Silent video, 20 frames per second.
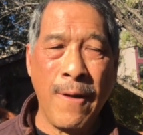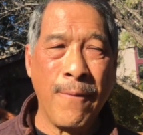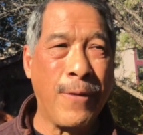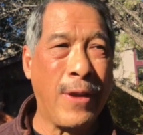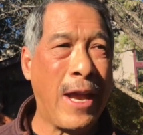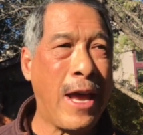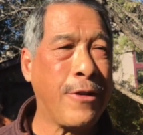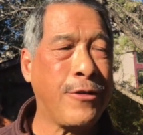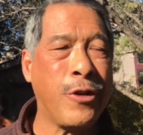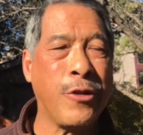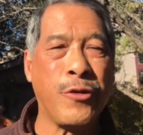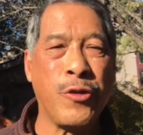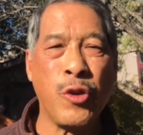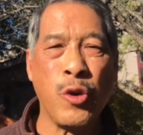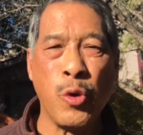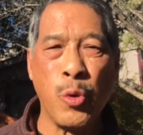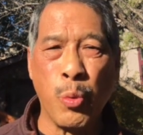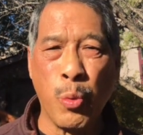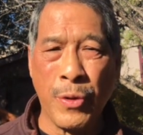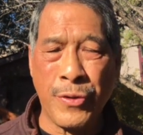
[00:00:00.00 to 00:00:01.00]
that has to
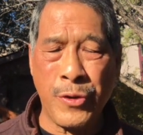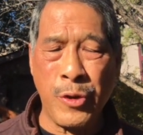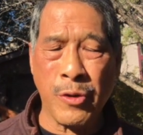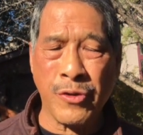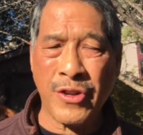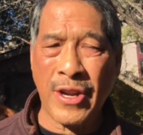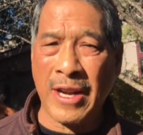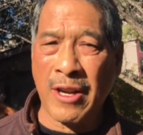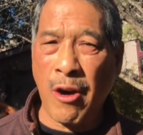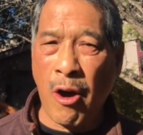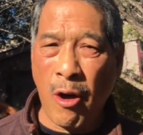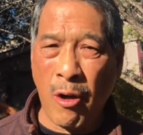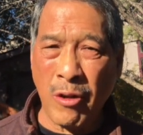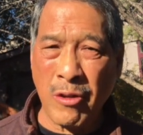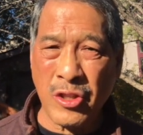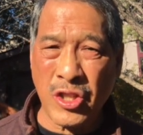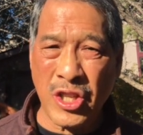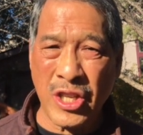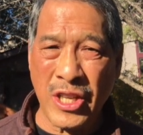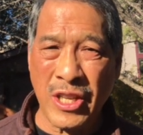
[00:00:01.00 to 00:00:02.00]
do with your
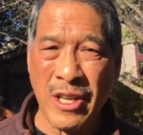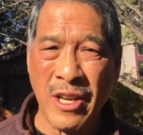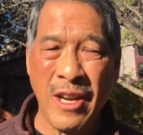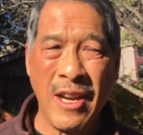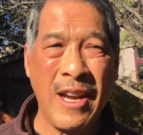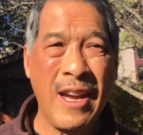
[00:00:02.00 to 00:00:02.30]
psychology